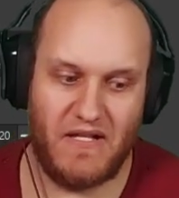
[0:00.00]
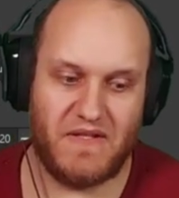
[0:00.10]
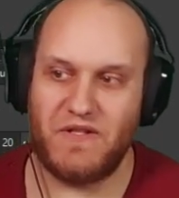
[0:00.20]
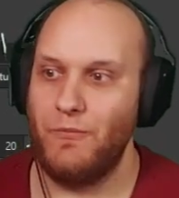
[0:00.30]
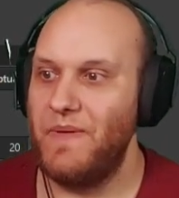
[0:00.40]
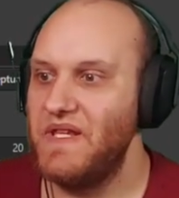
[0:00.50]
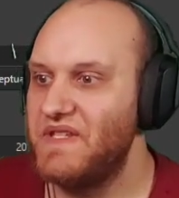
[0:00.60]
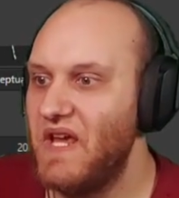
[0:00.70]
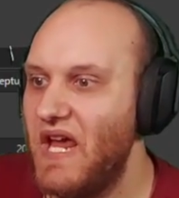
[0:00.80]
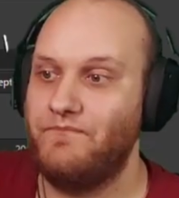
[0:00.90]
So B
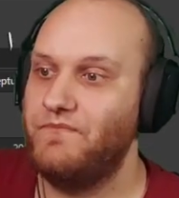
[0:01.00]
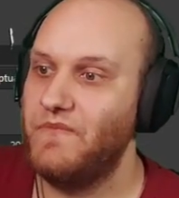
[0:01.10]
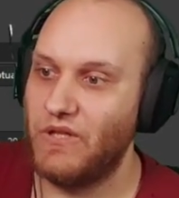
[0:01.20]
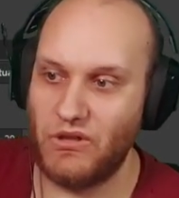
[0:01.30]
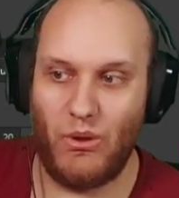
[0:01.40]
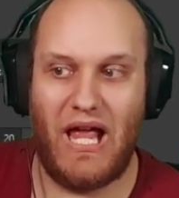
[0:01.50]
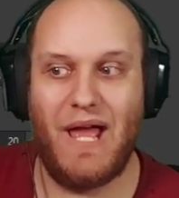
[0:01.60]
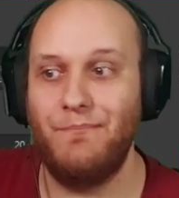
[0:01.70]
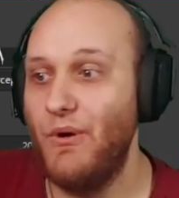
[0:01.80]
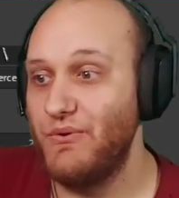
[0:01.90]
site, you're going to want at
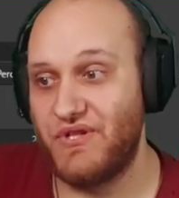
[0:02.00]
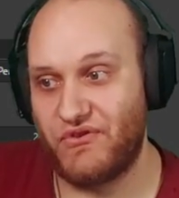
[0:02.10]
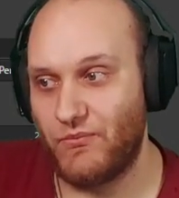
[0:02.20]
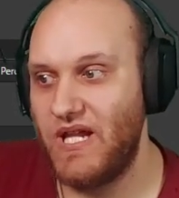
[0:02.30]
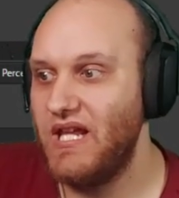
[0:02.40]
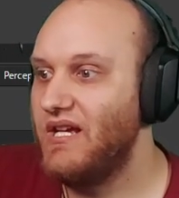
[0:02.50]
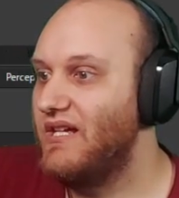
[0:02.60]
most 3,